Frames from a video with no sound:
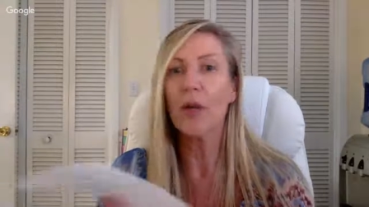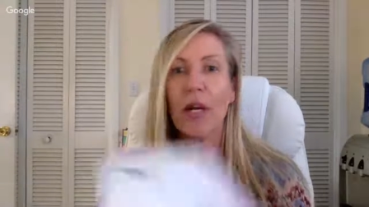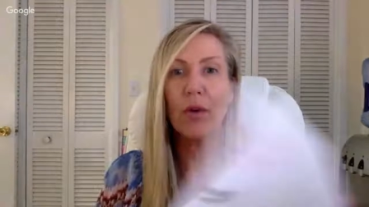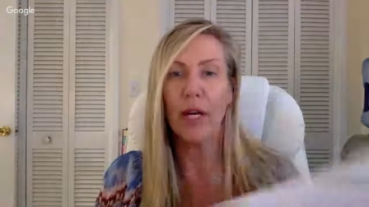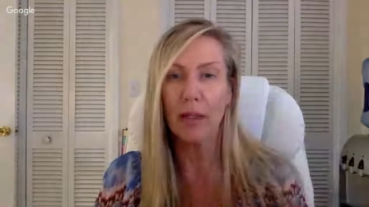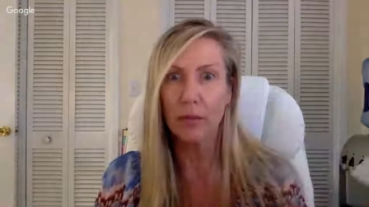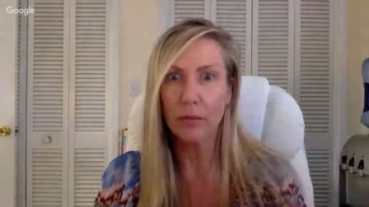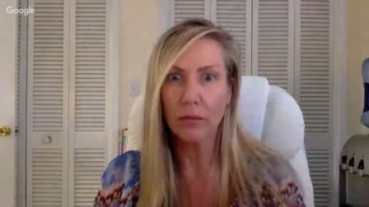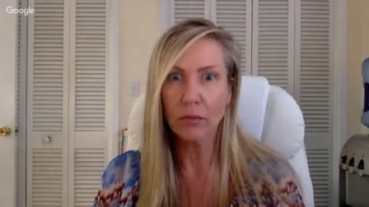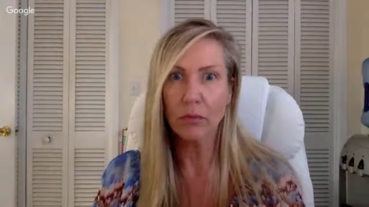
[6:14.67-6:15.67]
Okay, great.
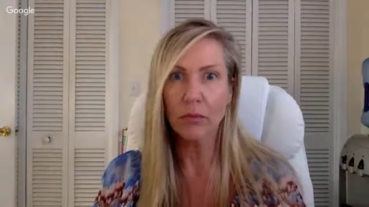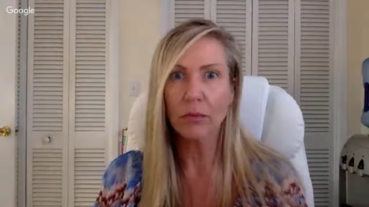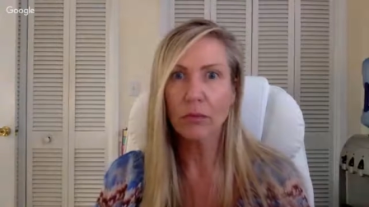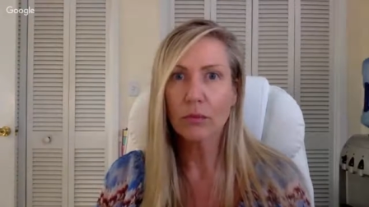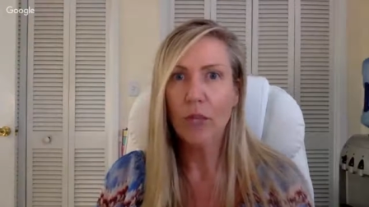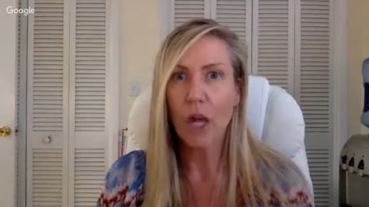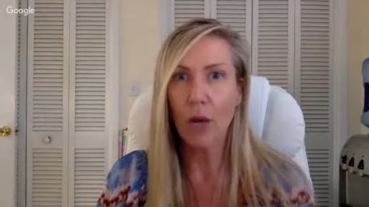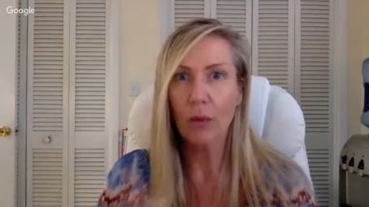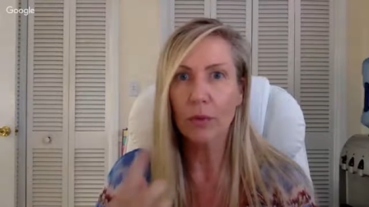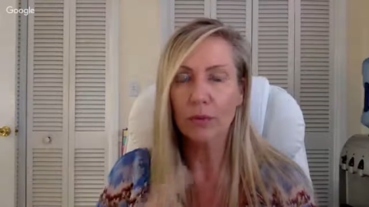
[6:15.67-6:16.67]

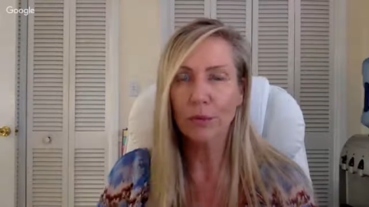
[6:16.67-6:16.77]
Go.